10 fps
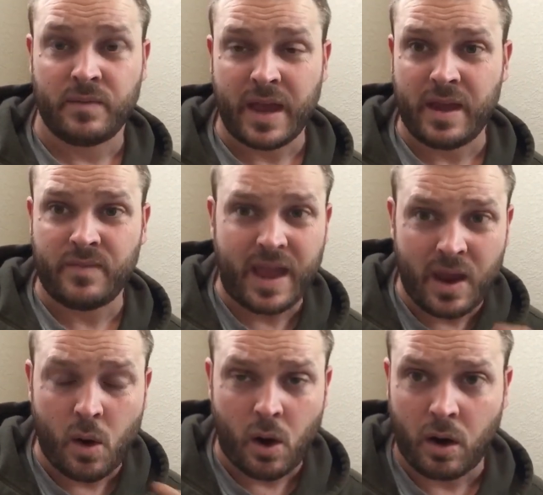
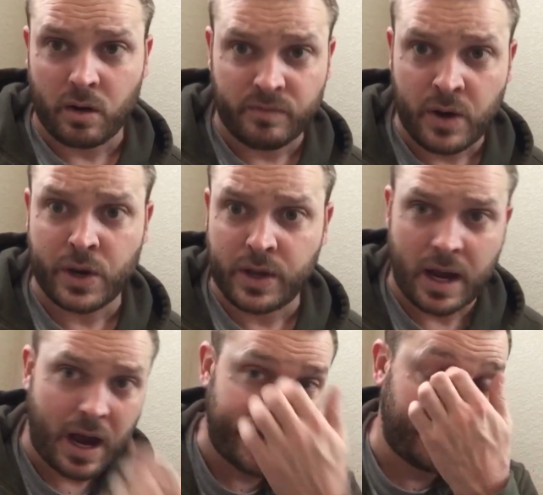they are very good
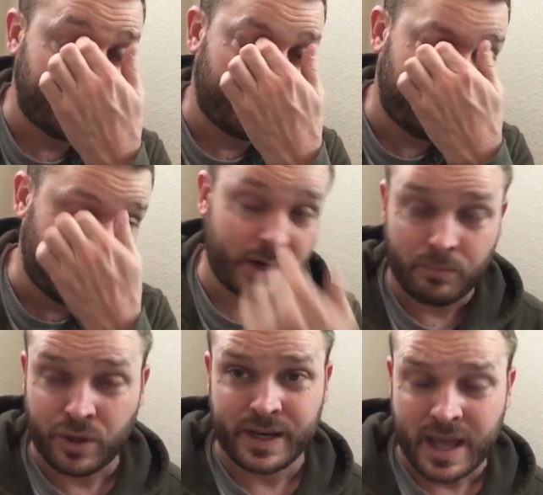at hiding. They're very good
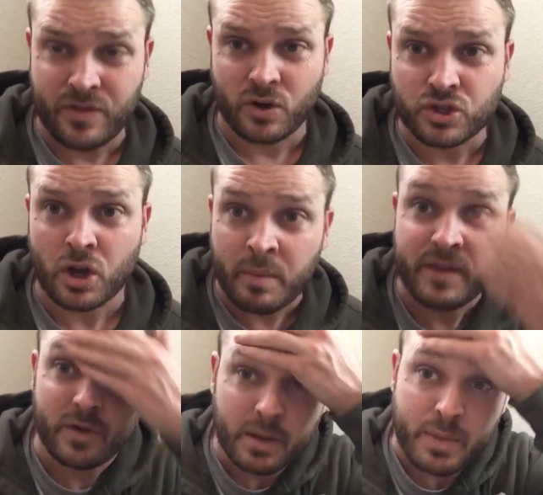at blending in. There are so
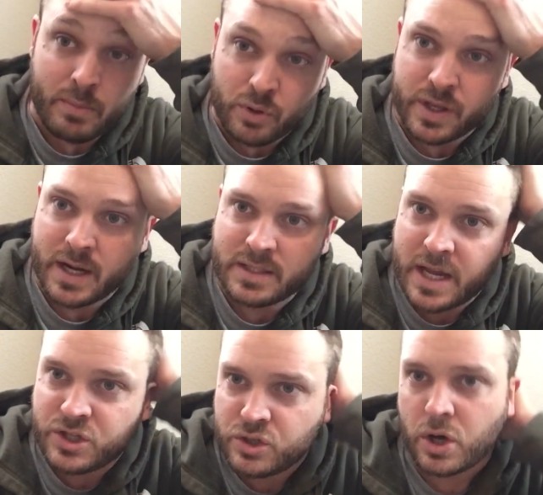many freaking people in the United
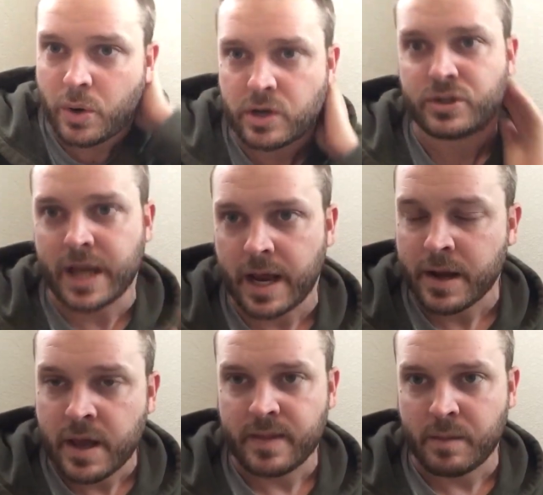States. You don't understand
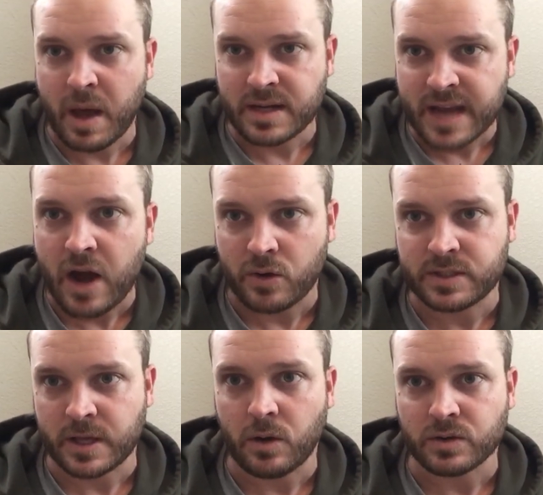the amount of
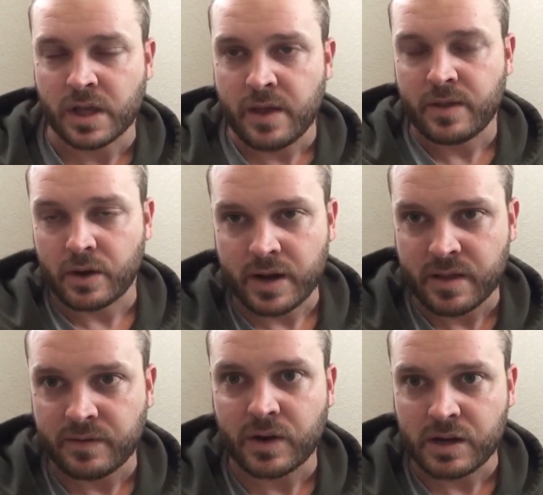terrorist cells that are
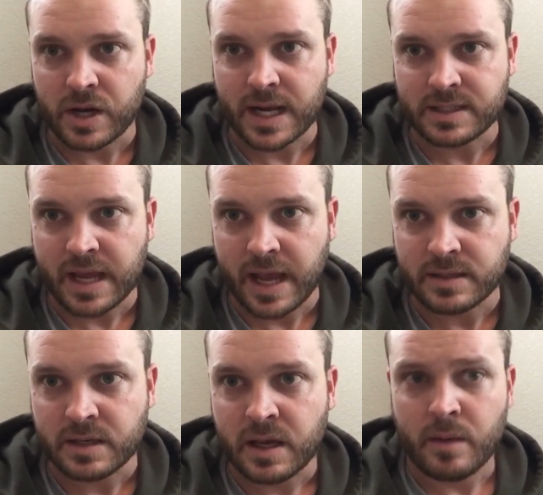in the freaking United
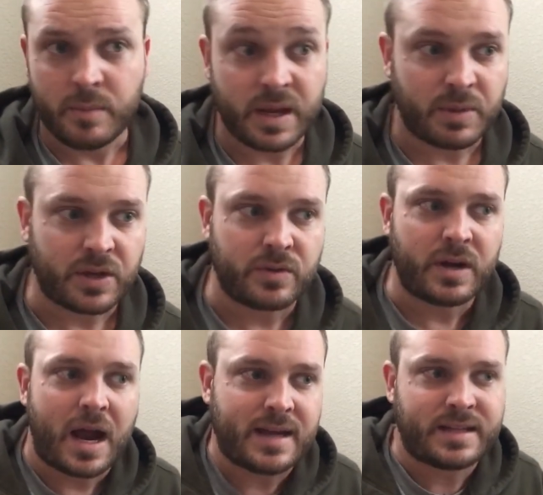States, but they're
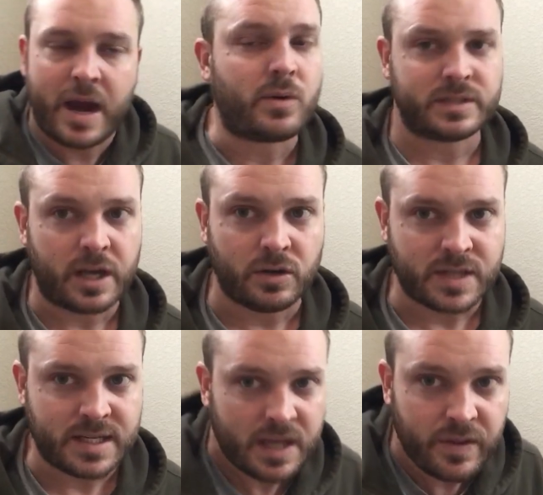not terrorist cells
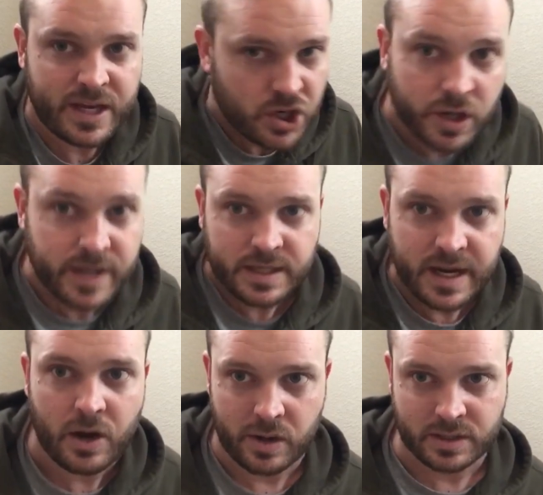until they turn into
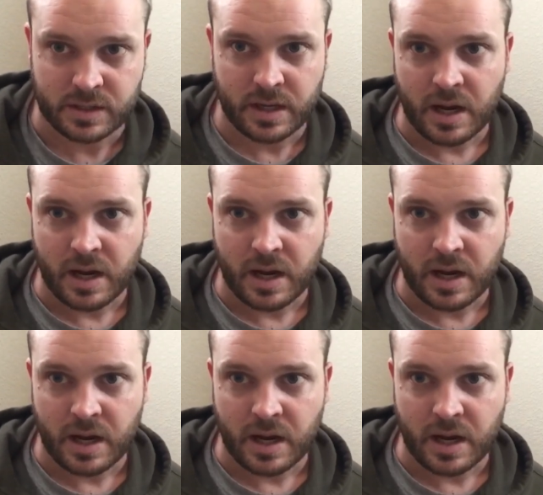terrorists.